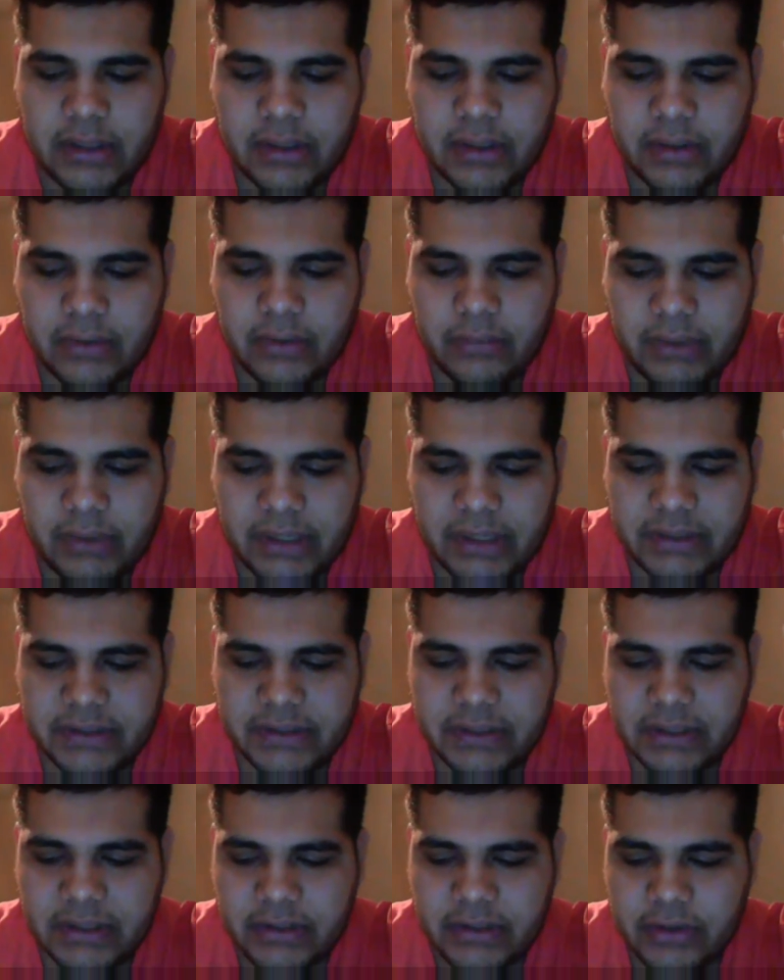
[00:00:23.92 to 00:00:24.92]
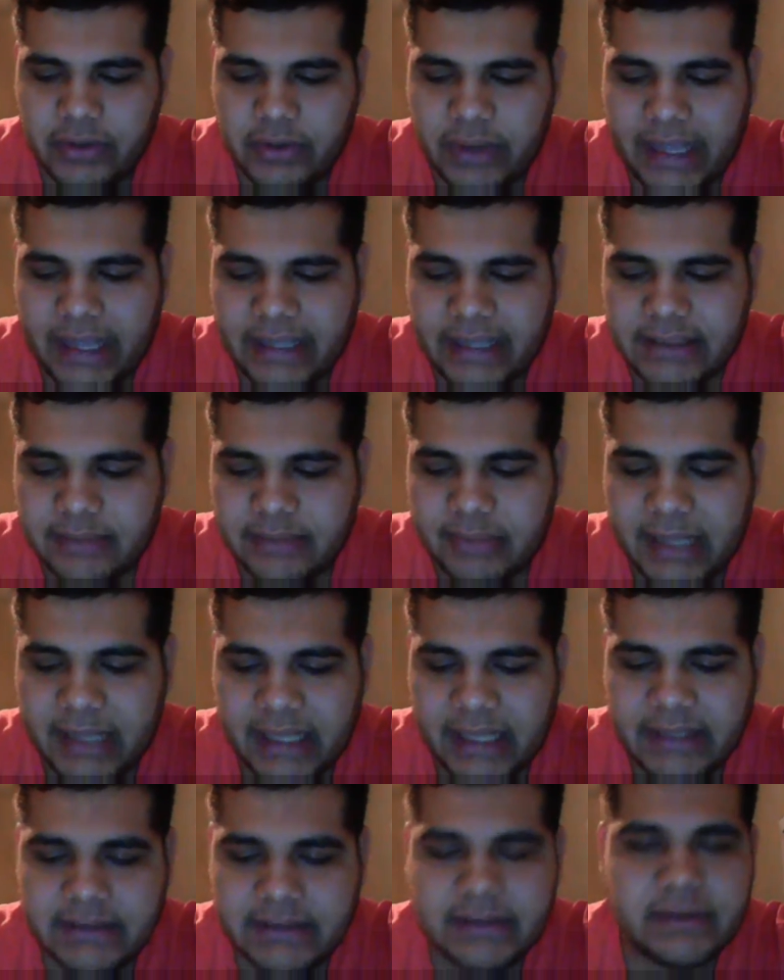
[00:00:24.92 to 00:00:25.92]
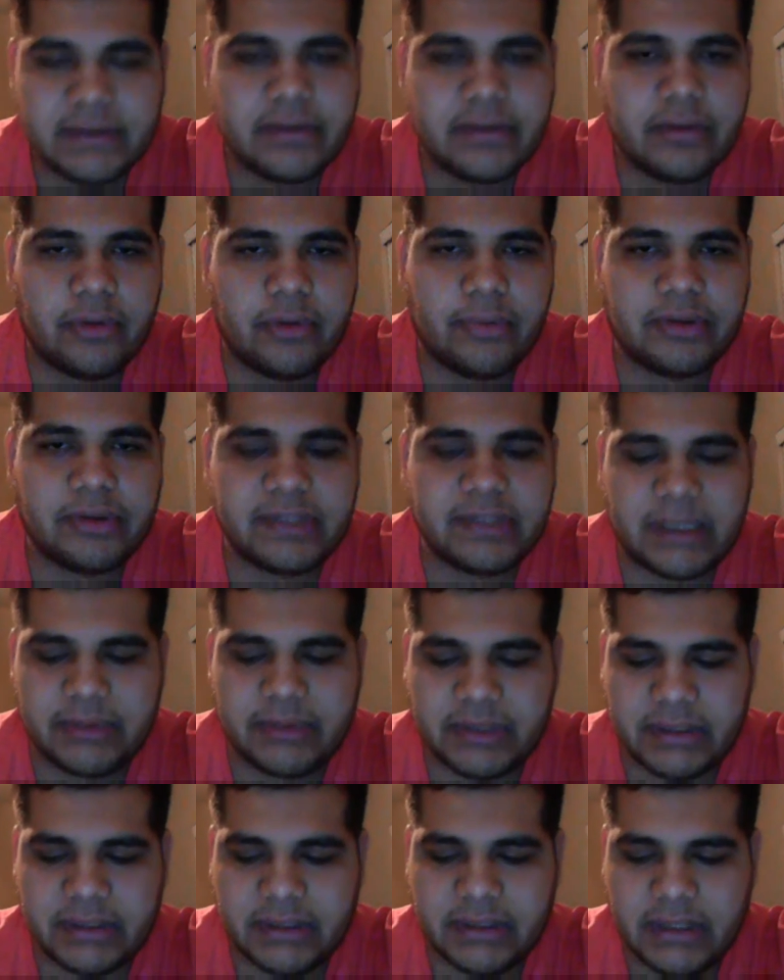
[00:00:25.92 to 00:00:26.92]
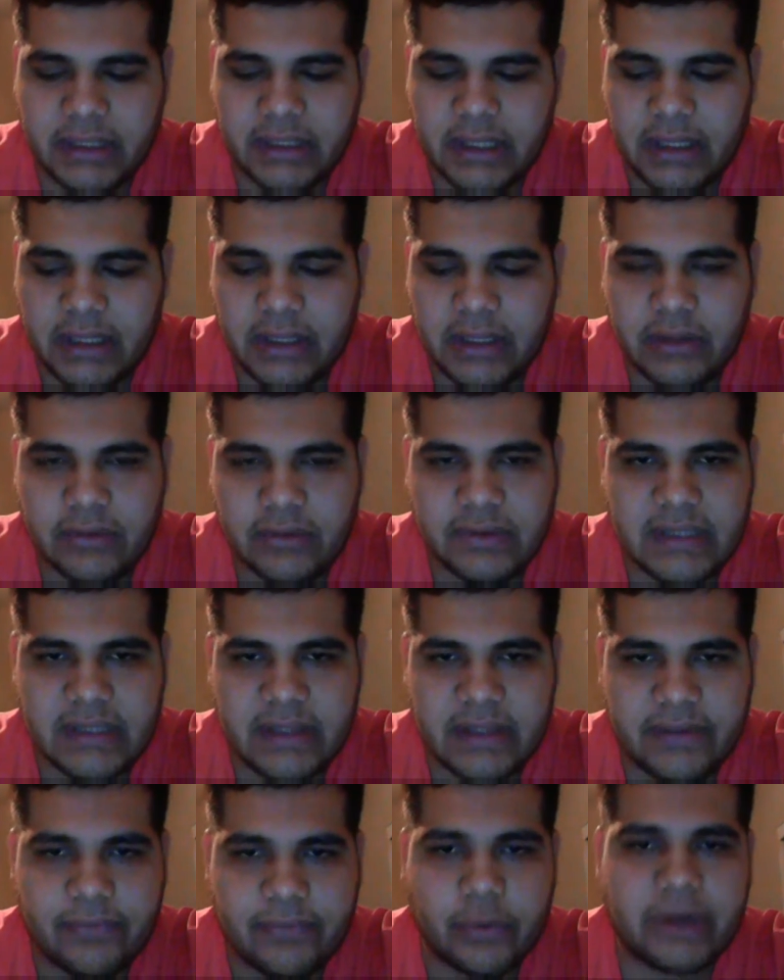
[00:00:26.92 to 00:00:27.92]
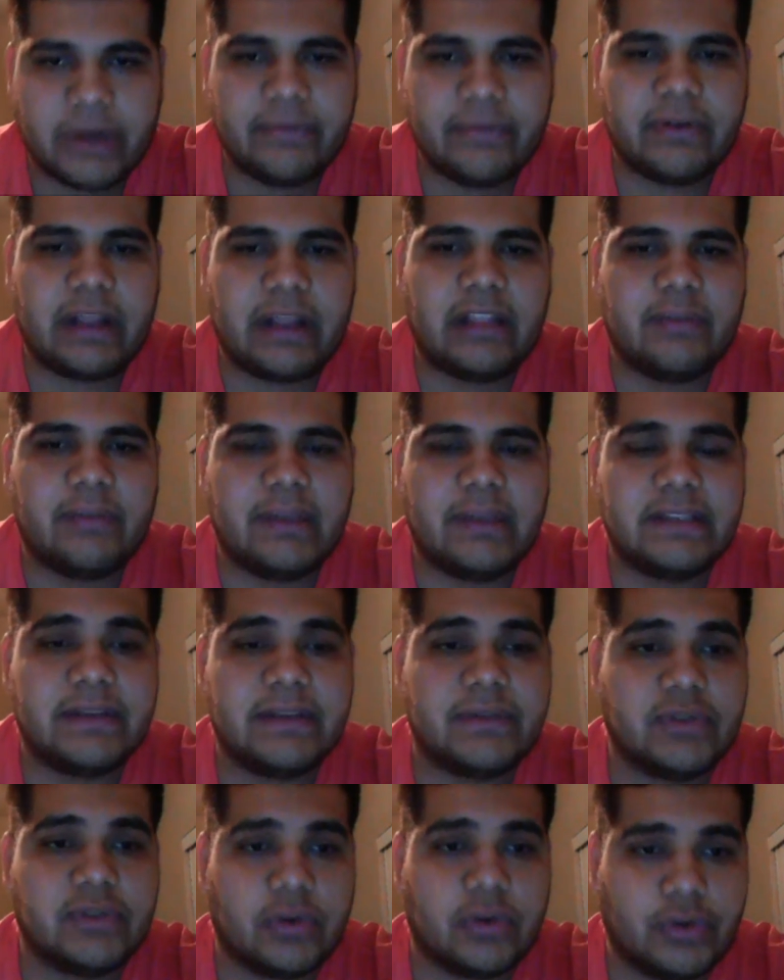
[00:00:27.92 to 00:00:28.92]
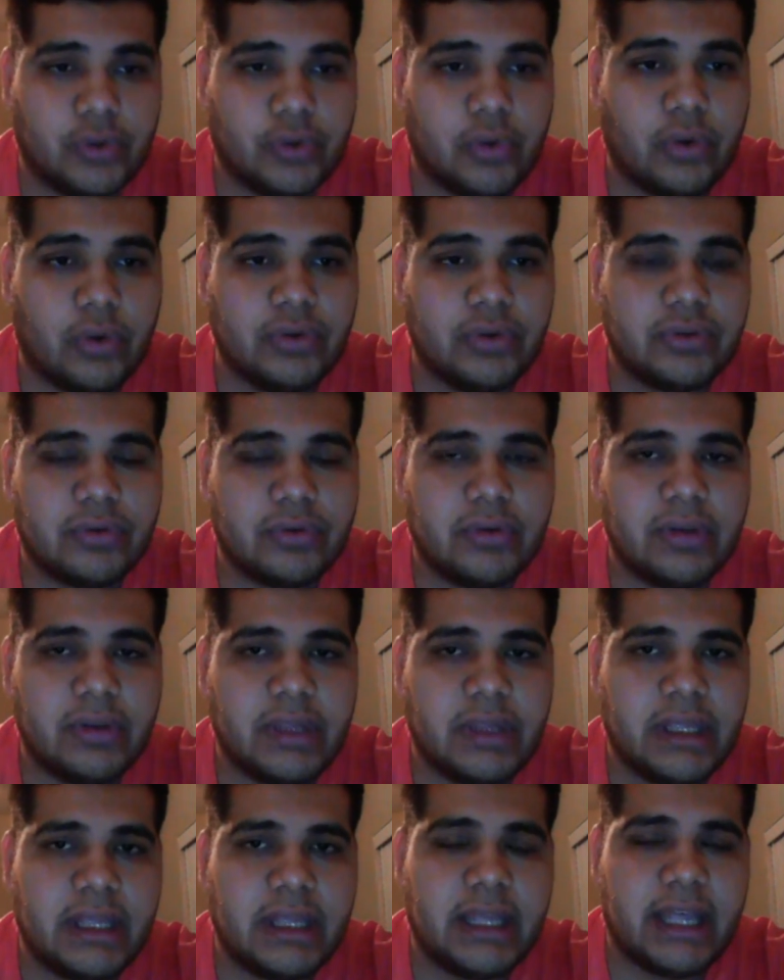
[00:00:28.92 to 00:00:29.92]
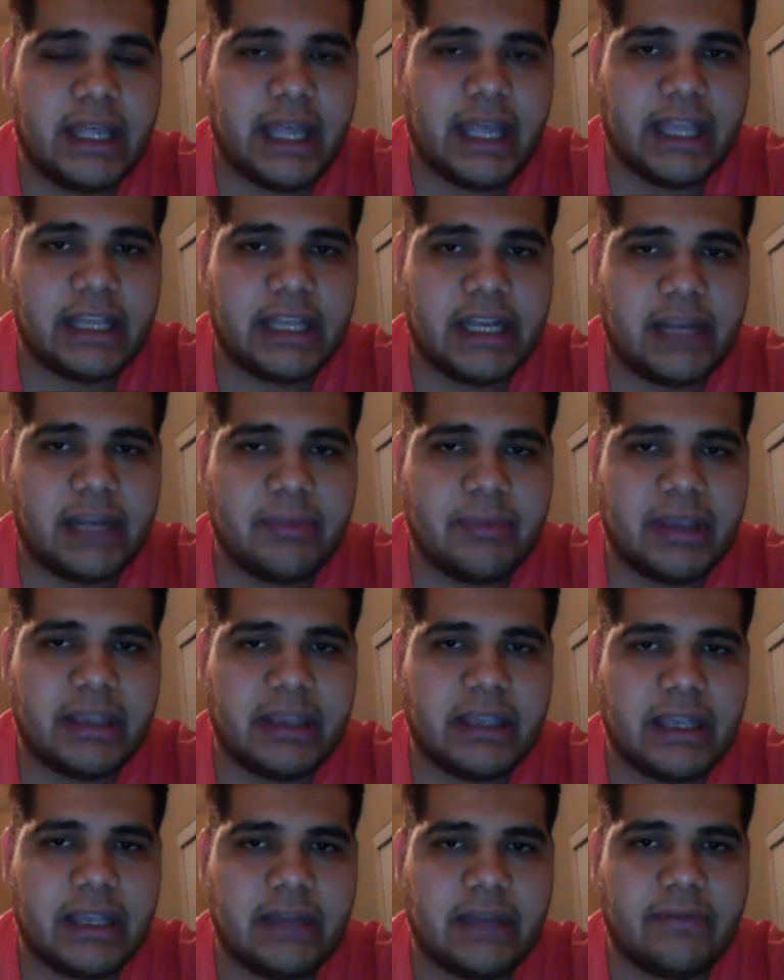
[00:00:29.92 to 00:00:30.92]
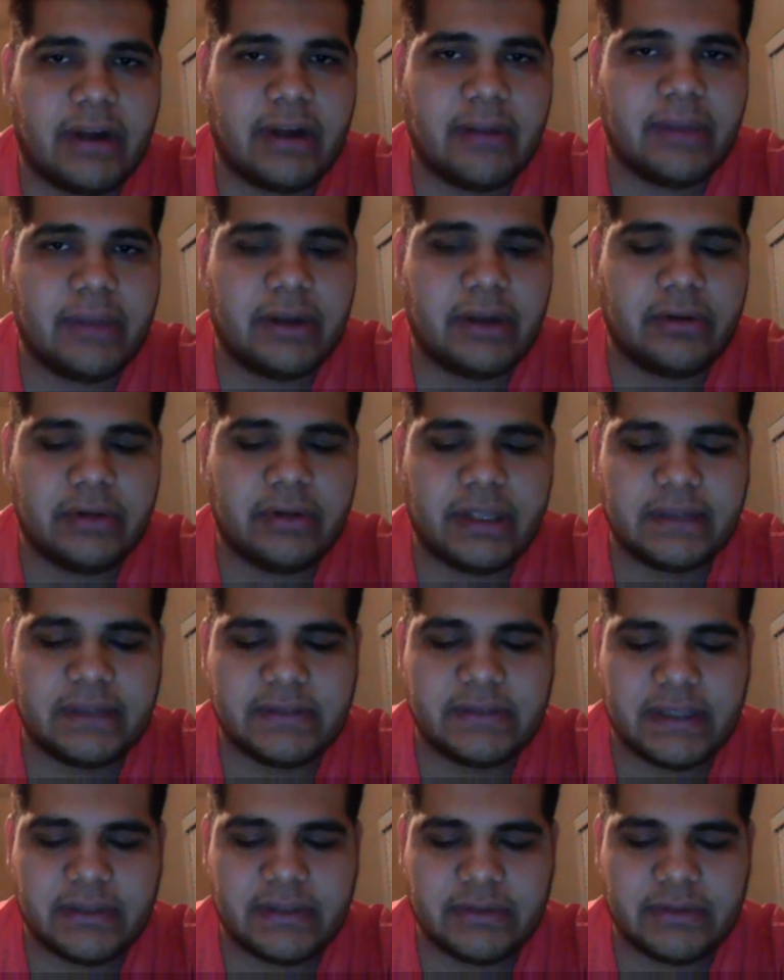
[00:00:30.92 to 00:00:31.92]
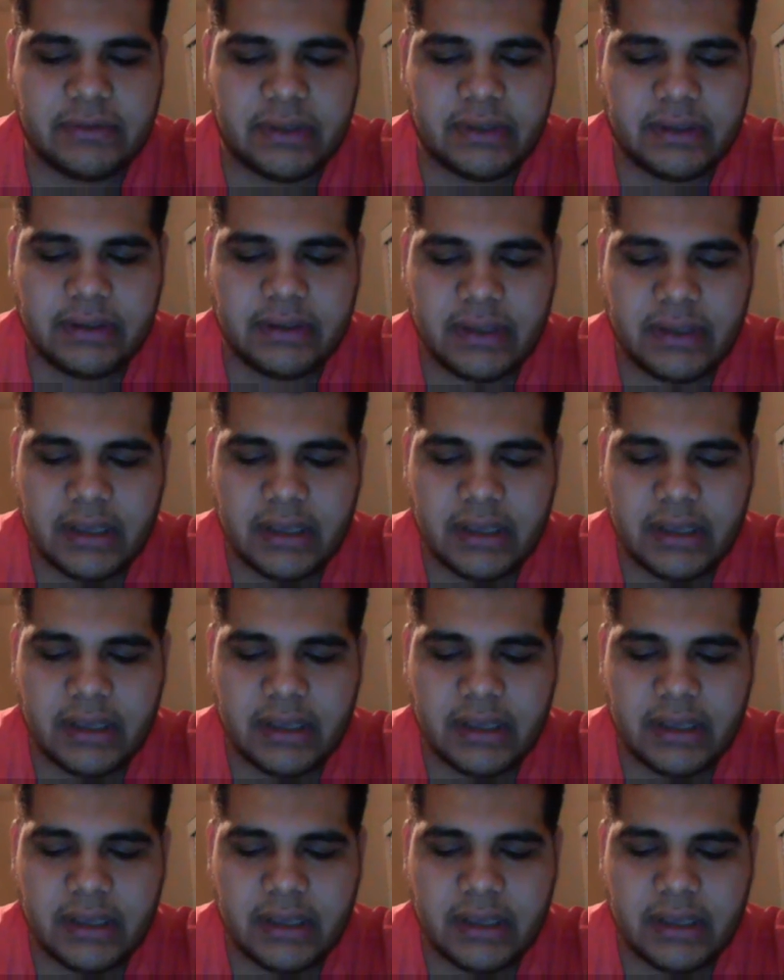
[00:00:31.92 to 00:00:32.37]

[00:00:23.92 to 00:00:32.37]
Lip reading: which creates a place through perception using the 4 different elements of social, cultural, economic, environmental, and sensory.